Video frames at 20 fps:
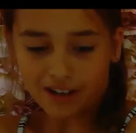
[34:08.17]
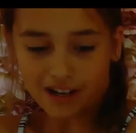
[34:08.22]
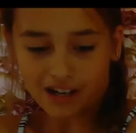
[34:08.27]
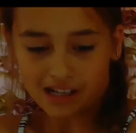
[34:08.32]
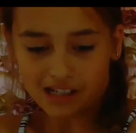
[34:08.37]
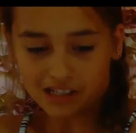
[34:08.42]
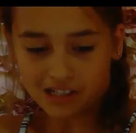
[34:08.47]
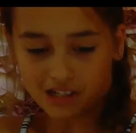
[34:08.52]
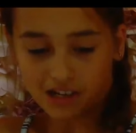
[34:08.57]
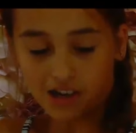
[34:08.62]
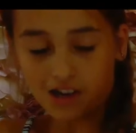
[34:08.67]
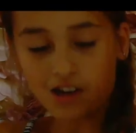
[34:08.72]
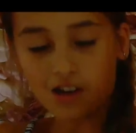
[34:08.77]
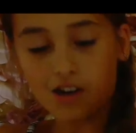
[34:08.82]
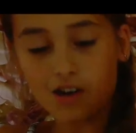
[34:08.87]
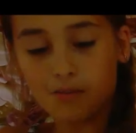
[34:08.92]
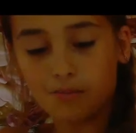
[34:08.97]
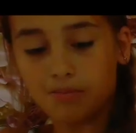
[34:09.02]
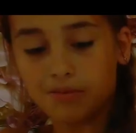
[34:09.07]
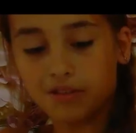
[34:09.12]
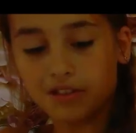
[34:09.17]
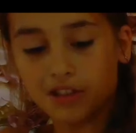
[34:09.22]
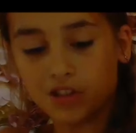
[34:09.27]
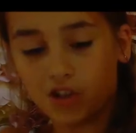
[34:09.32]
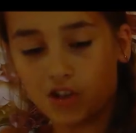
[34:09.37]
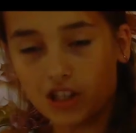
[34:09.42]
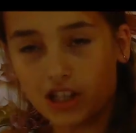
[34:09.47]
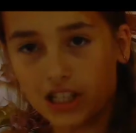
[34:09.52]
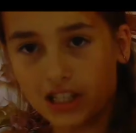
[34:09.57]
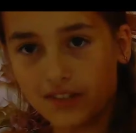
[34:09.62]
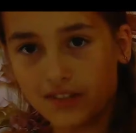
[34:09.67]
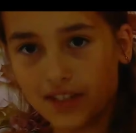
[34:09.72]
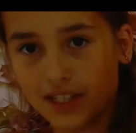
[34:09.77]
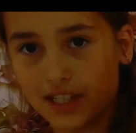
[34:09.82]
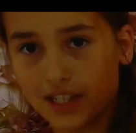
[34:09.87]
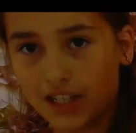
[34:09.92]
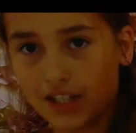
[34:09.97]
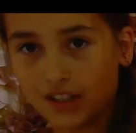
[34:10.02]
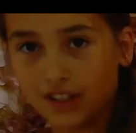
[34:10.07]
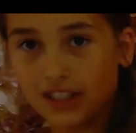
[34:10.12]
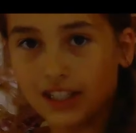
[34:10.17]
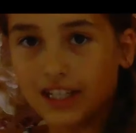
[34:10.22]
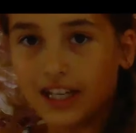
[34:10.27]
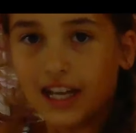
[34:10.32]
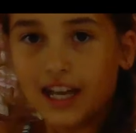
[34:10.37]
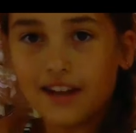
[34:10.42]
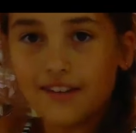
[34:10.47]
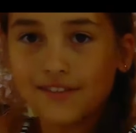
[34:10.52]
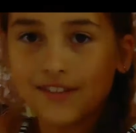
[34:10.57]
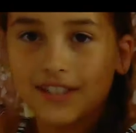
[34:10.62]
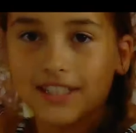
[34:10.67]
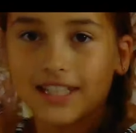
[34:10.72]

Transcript: guys, I hope you enjoyed this video. If